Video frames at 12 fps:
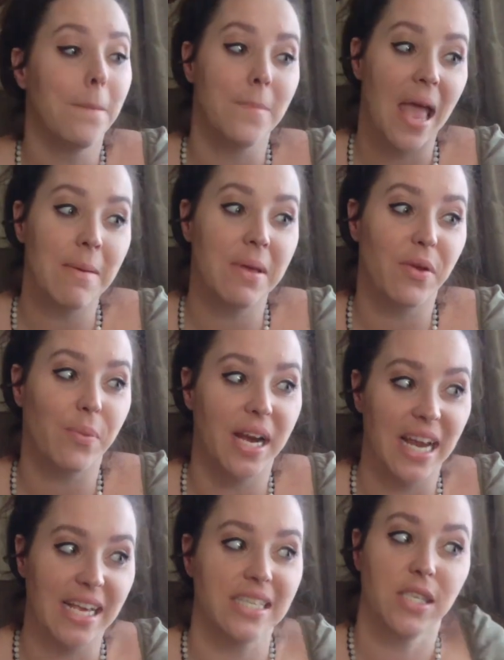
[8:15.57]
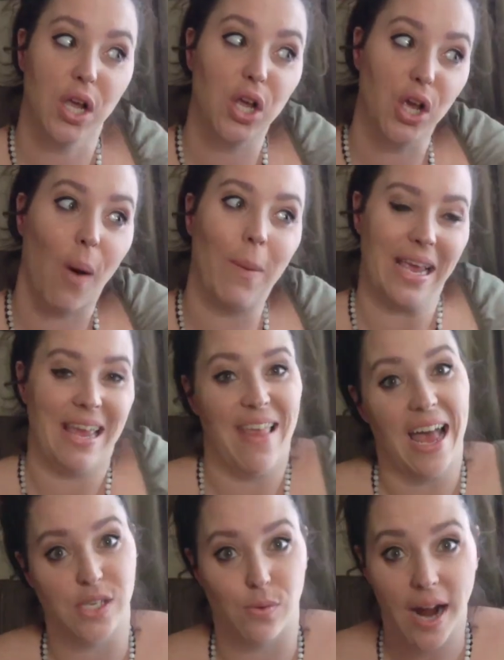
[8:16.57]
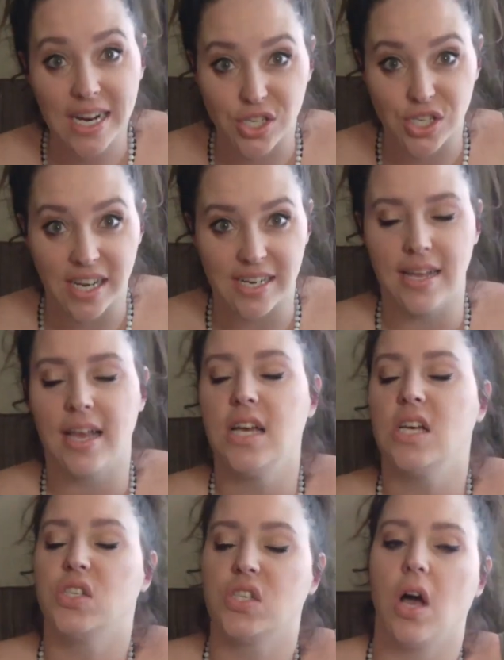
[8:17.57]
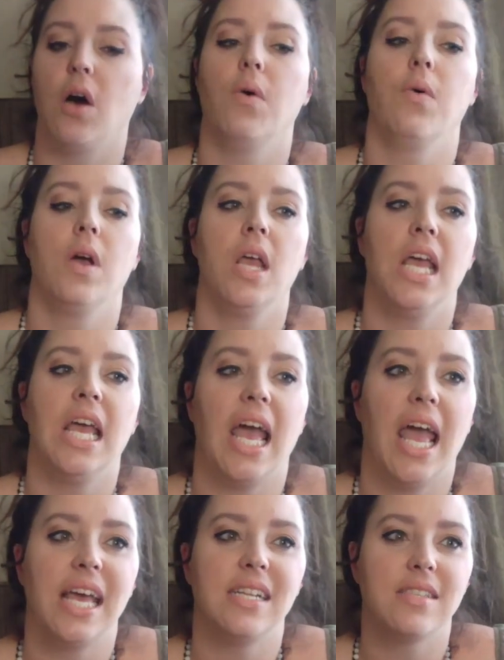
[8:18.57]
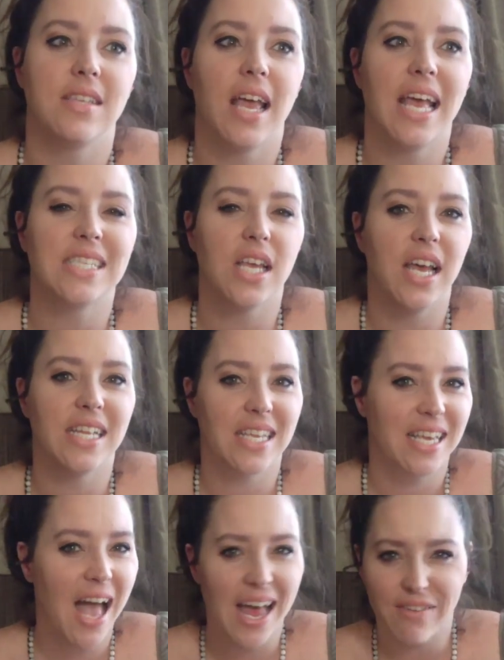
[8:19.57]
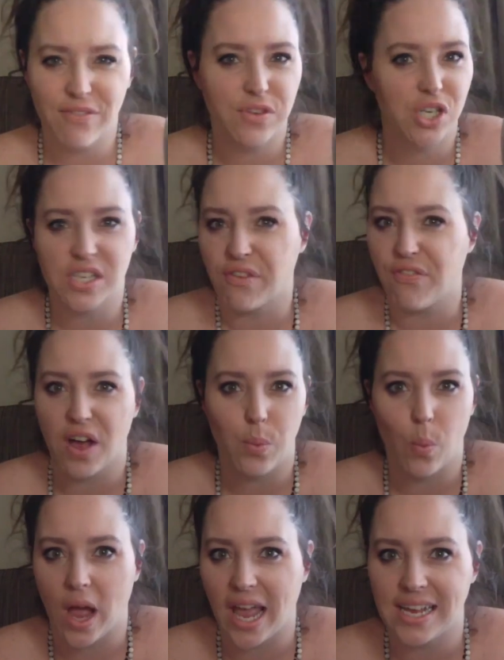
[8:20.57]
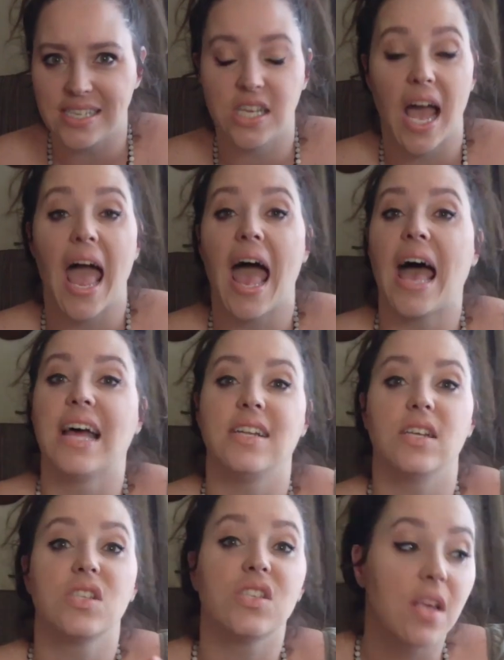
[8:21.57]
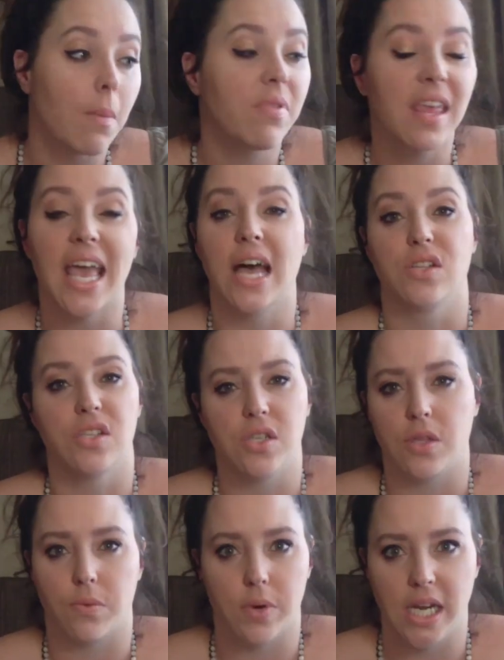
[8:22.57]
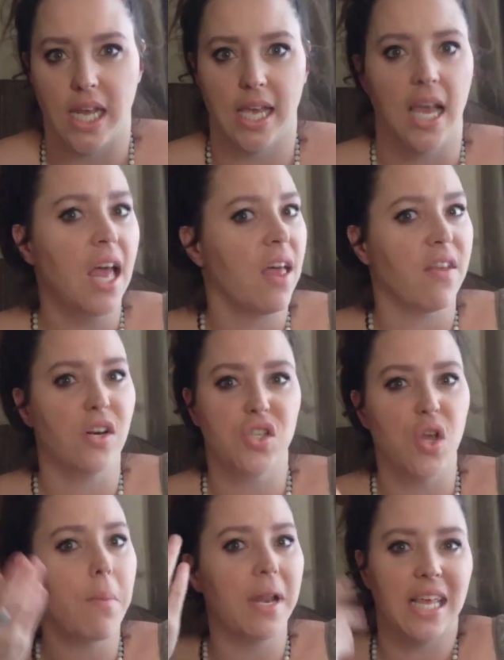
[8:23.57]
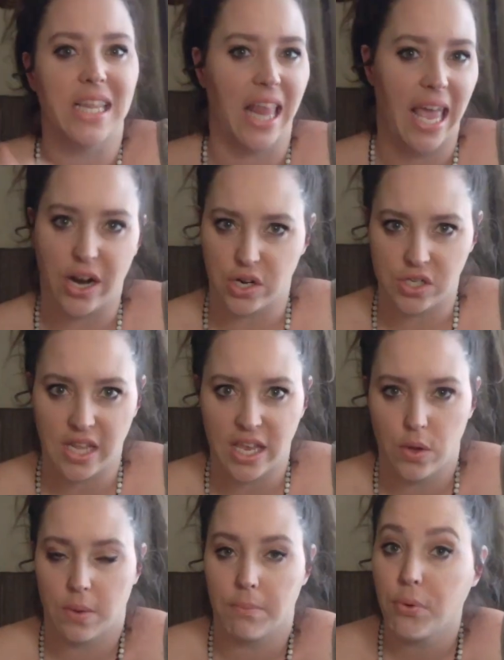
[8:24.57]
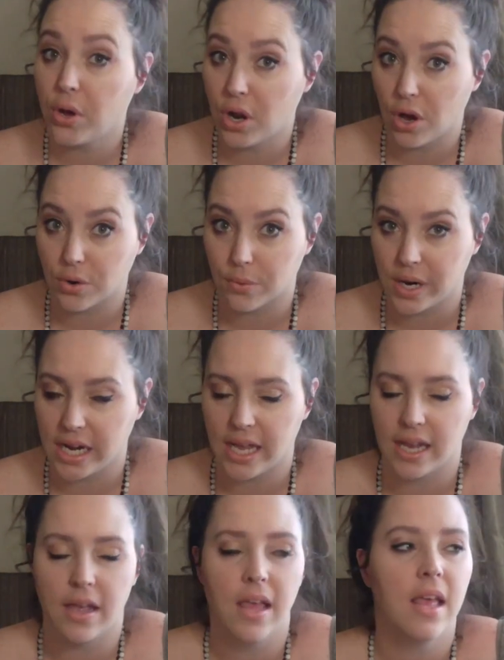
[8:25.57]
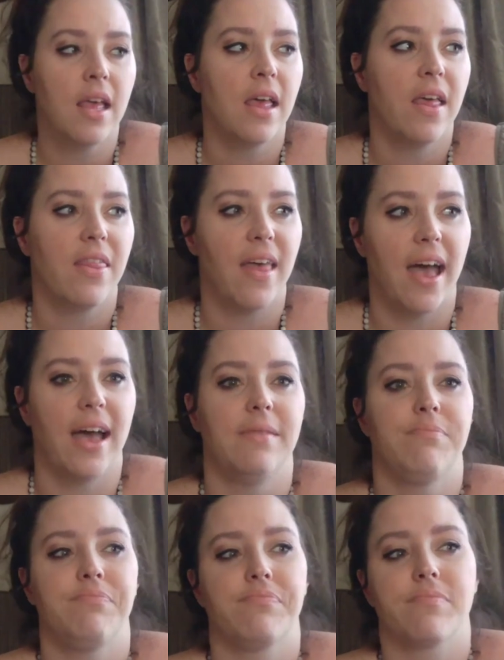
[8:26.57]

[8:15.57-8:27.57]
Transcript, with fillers: Maybe the reading's going in that direction. So it it's a, it's a kind of just a fun way to add something else to the reading. There's so many layers that you can put on a reading that